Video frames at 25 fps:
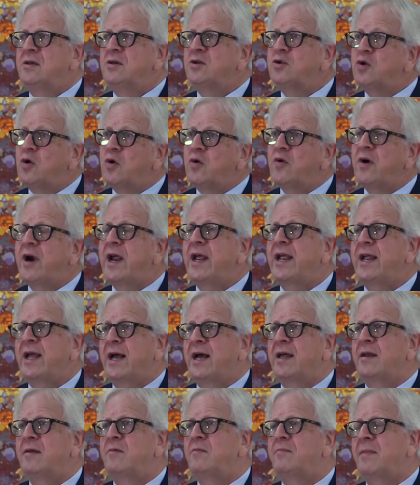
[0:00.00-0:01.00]
Doré
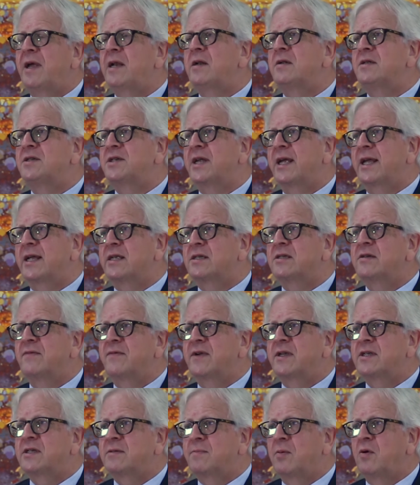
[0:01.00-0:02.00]
and Metals X have
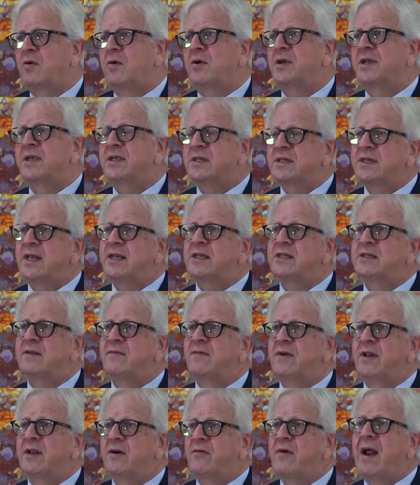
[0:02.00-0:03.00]
explored
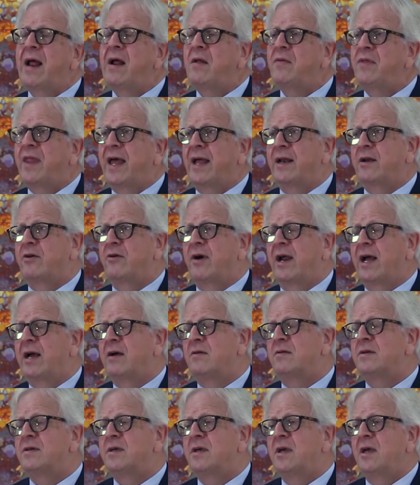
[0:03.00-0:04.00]
extensively around that
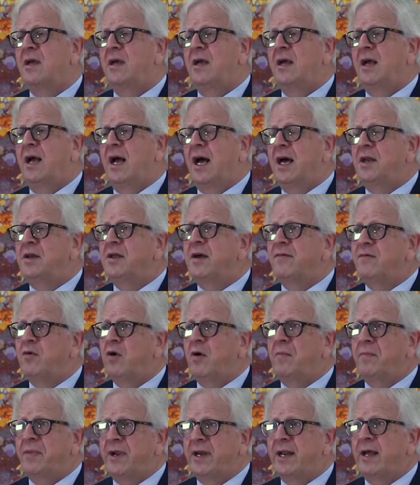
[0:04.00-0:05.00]
ground and have
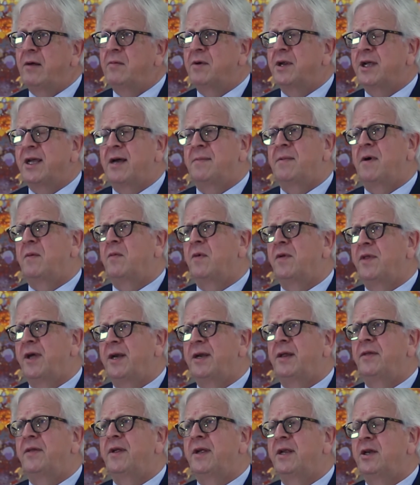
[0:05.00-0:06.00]
not been able to come up with
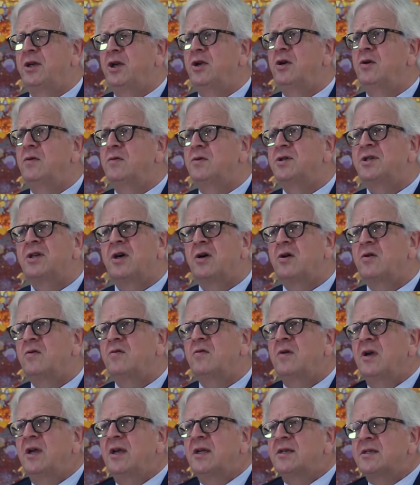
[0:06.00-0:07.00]
anything new.
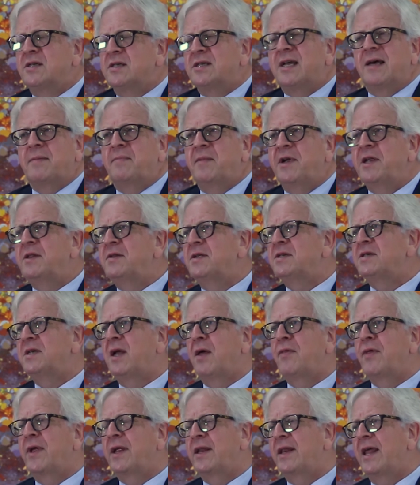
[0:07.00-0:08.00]
So does that mean there's
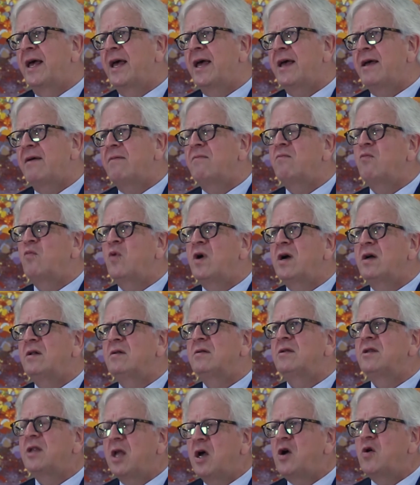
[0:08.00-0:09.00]
nothing there? Well,
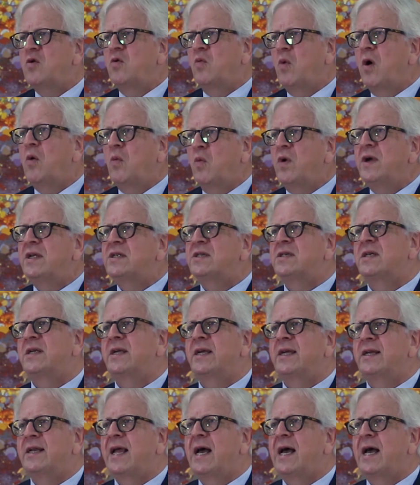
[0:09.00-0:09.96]
no. What we're seeing